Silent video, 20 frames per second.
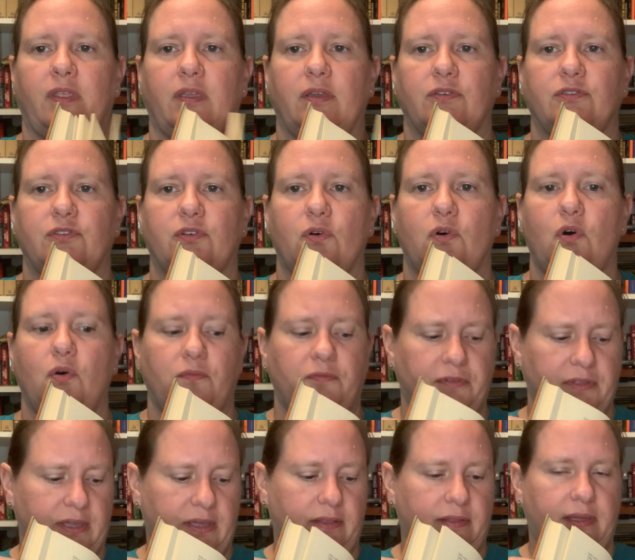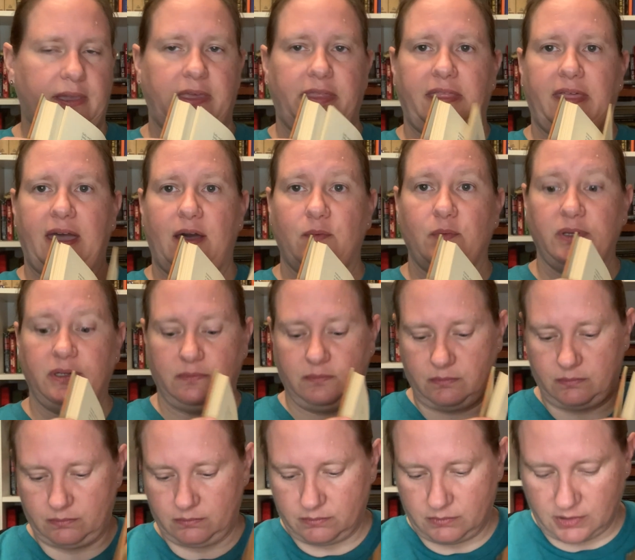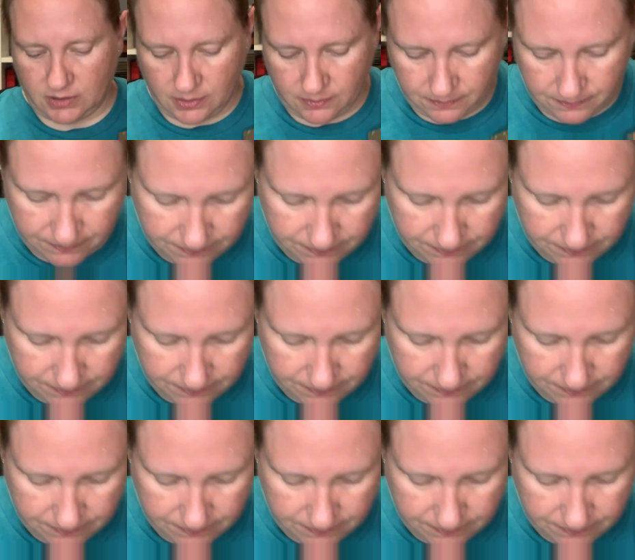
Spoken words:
So hopefully I'll like that one. Oh.